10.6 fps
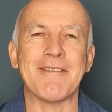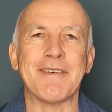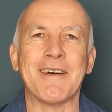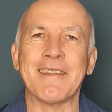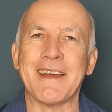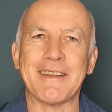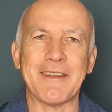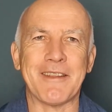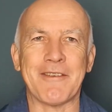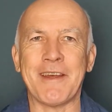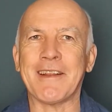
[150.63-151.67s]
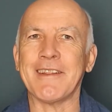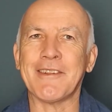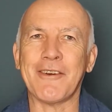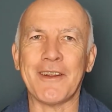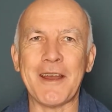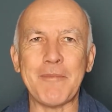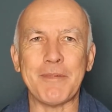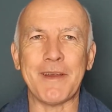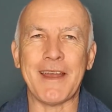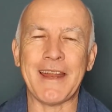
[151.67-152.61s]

I found that the rental had gone up,